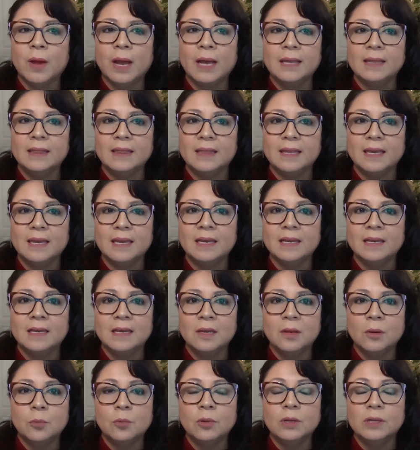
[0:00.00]
I think,
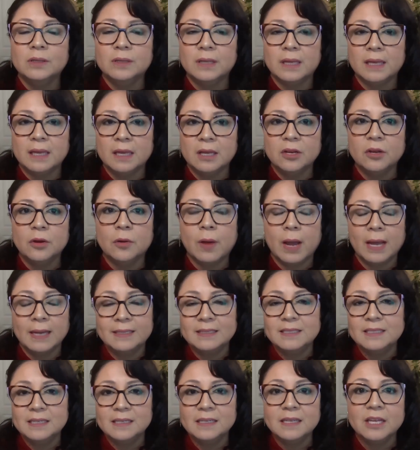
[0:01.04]
well,
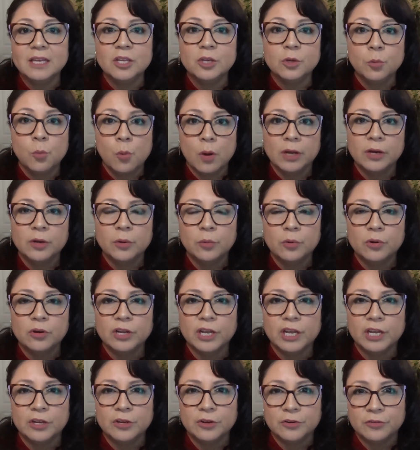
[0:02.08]
ideally you want to work
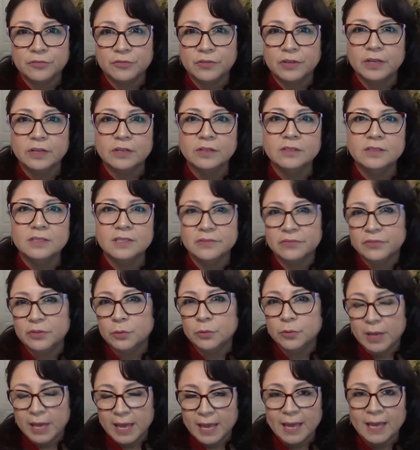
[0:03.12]
in your field if you
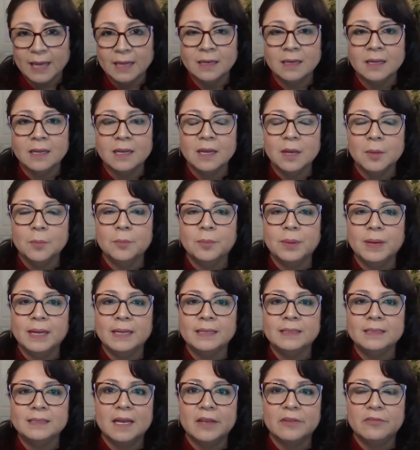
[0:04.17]
can,
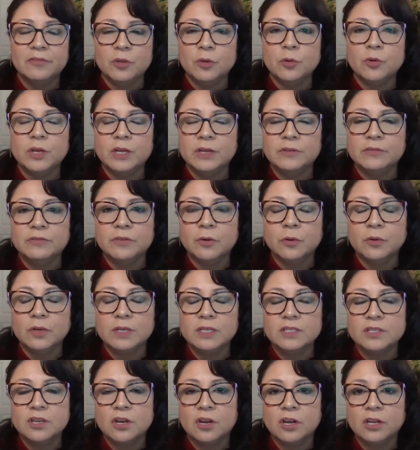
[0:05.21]
but if you can
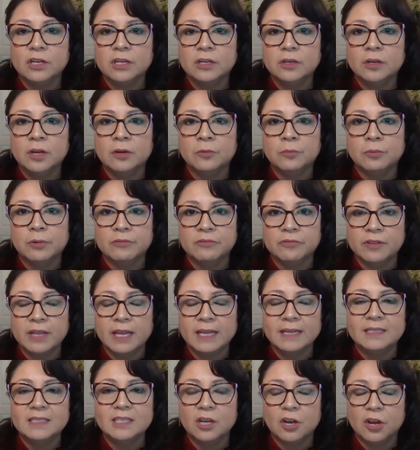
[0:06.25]
focus on
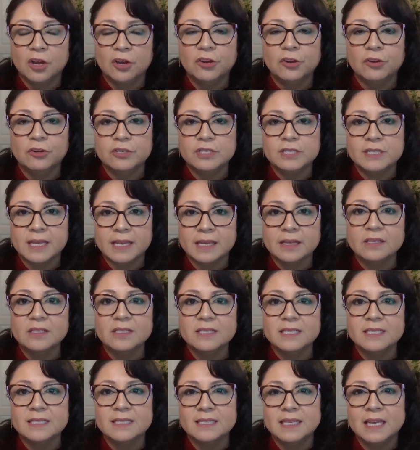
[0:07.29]
reflecting on your skills
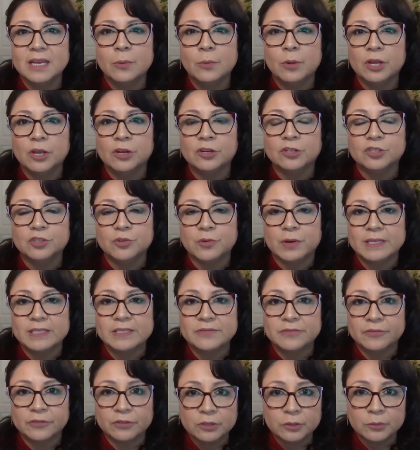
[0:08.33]
and seeing what your
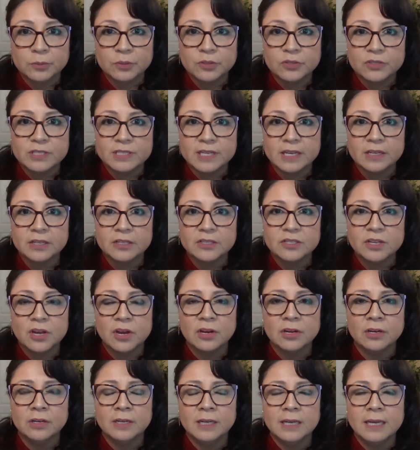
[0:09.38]
transferable skills
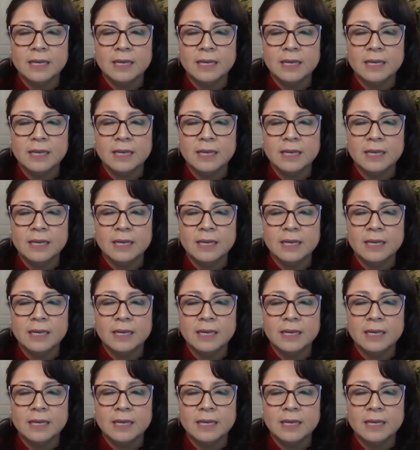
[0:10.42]
are,